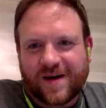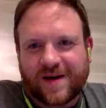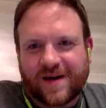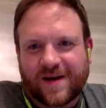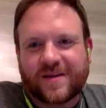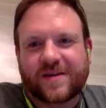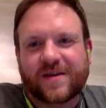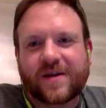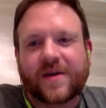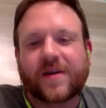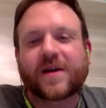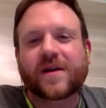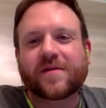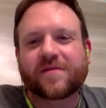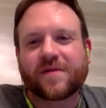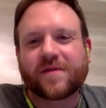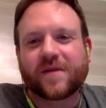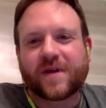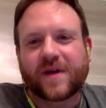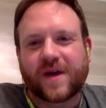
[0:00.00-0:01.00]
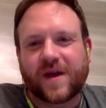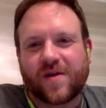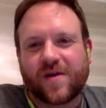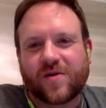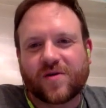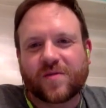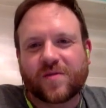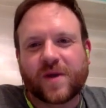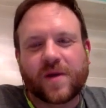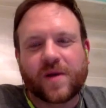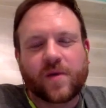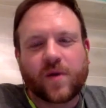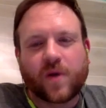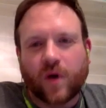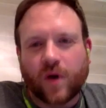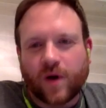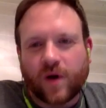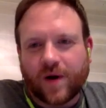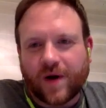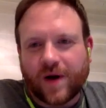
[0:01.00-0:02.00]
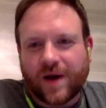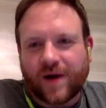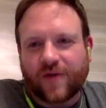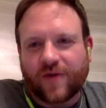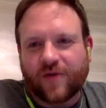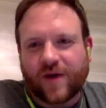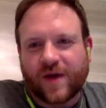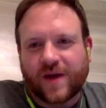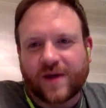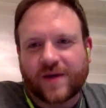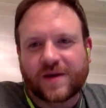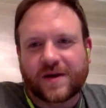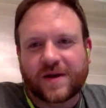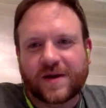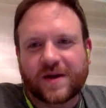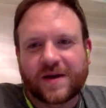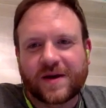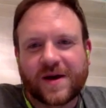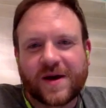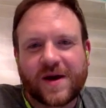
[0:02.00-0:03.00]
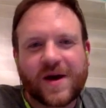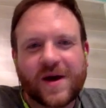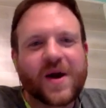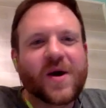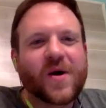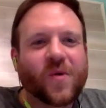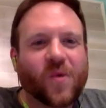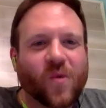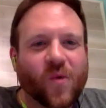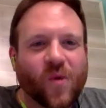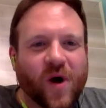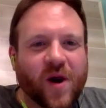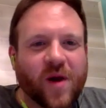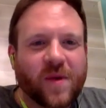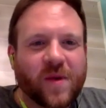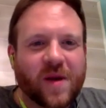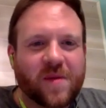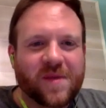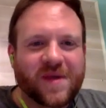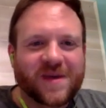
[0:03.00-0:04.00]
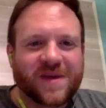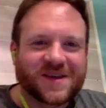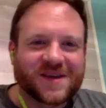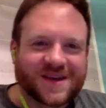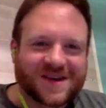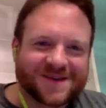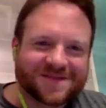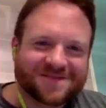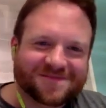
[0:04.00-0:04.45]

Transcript: I studied it for years, but I'm no longer interested. What am I missing?